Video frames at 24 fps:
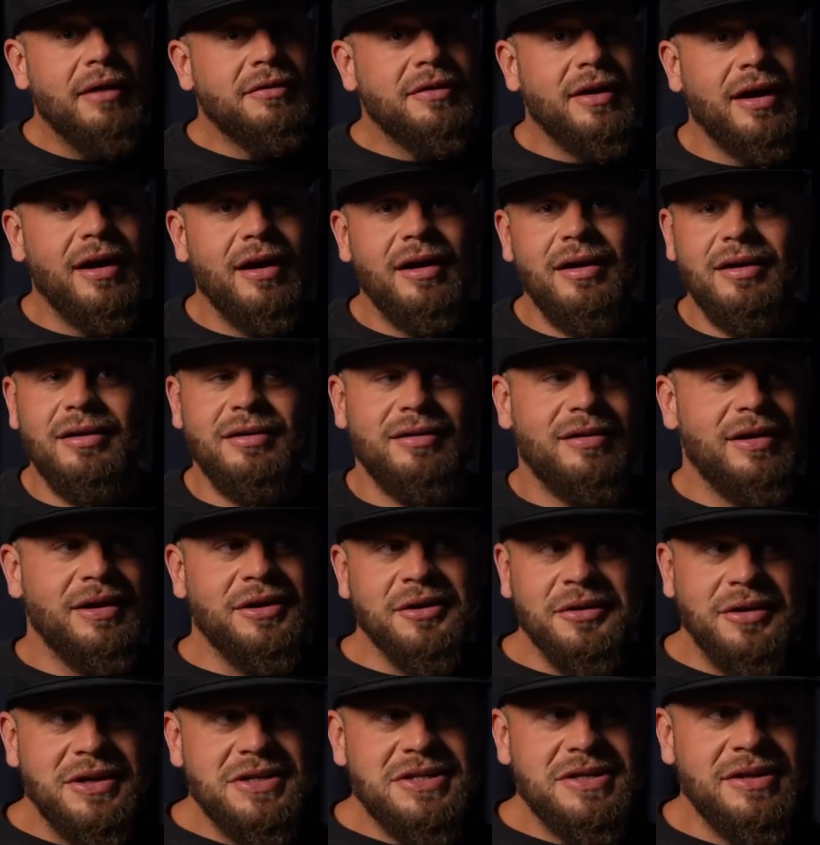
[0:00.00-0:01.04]
out there
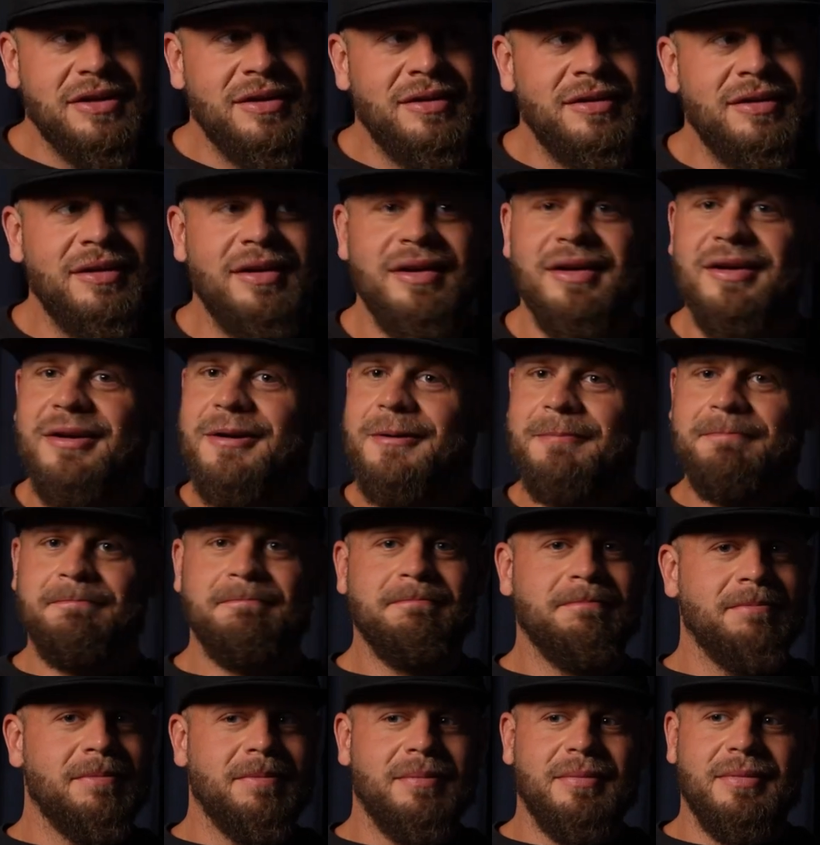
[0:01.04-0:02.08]
and you're listening
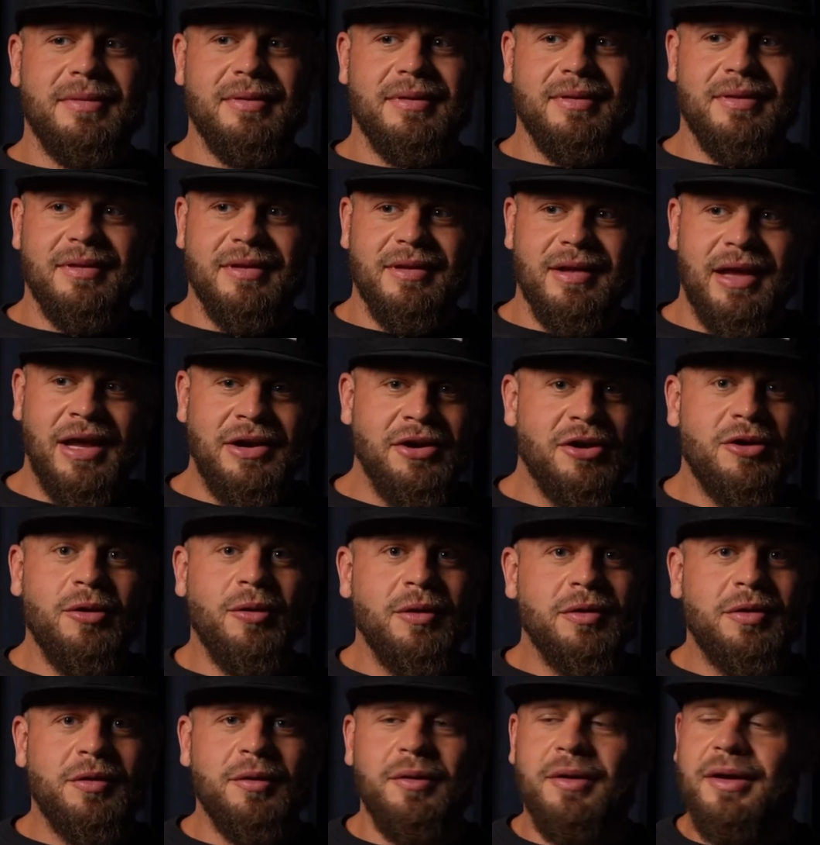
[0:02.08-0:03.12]
and you're
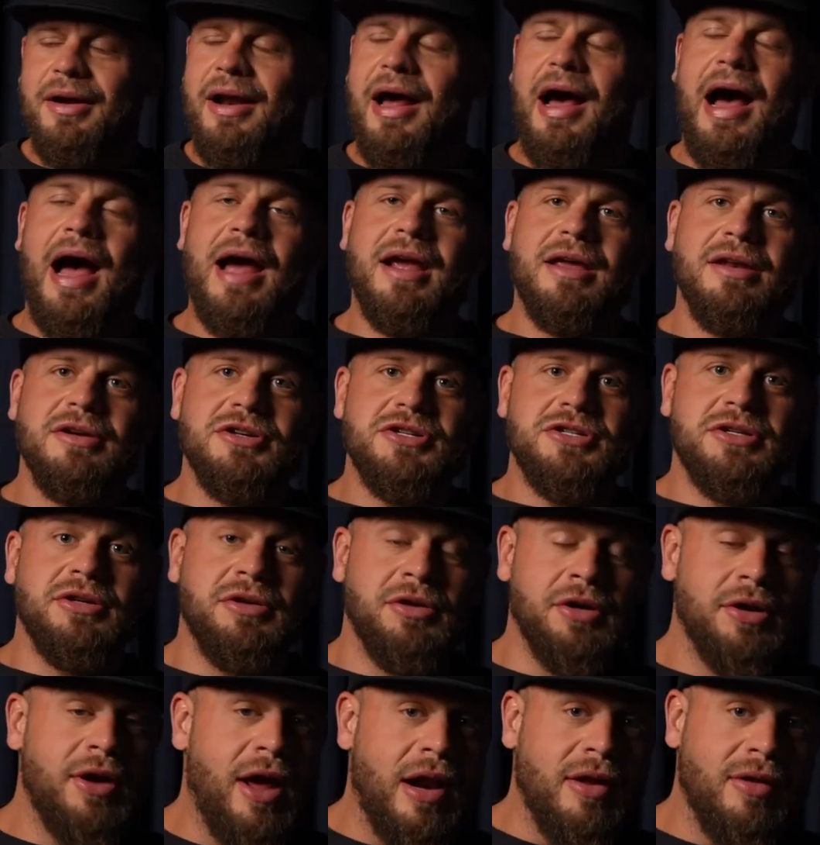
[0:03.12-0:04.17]
going through it, I can
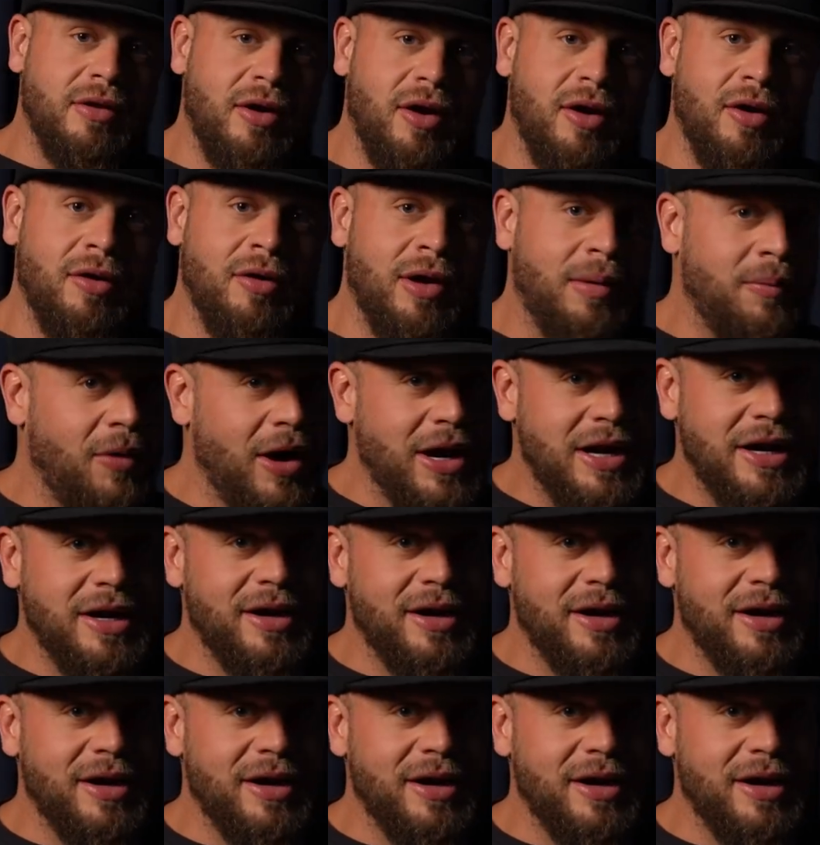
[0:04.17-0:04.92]
assure you, you're not alone. I'm right